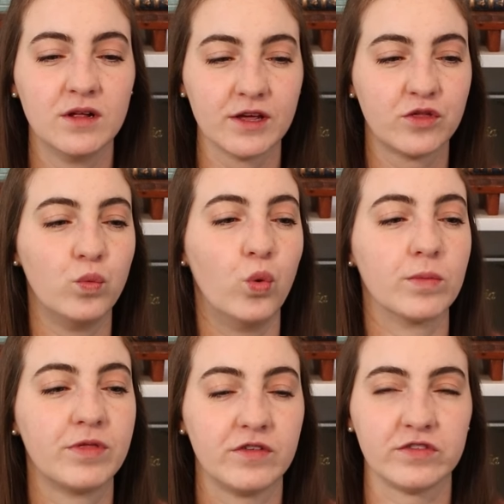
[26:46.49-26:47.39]
like, the
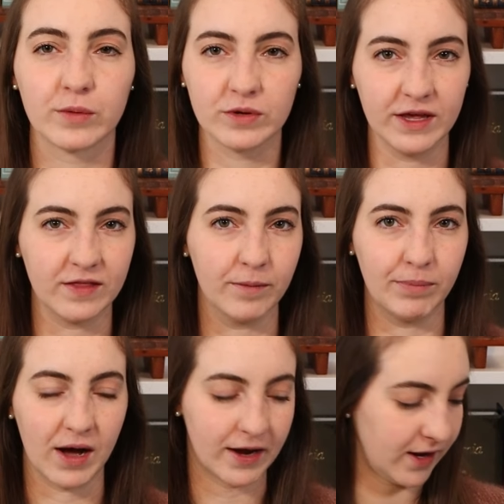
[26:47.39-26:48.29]
warmth is not really in the
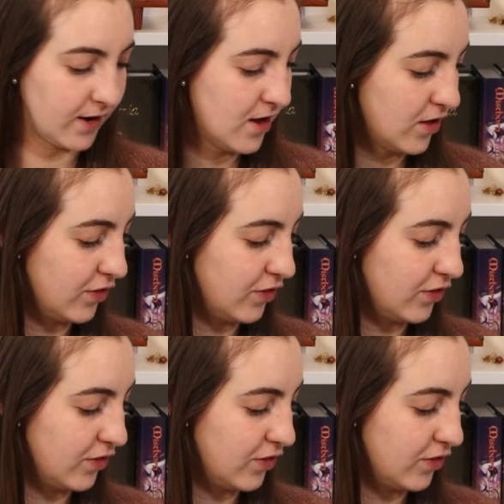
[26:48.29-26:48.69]
body.